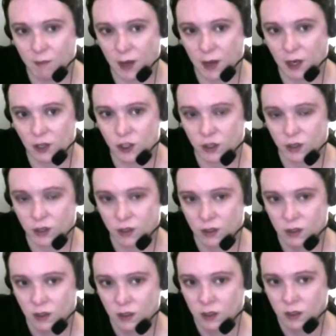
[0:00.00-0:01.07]
major
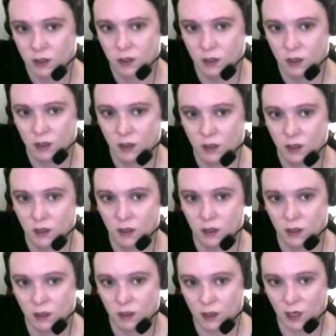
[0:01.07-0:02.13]

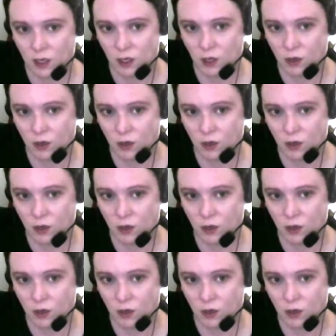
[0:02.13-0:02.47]
and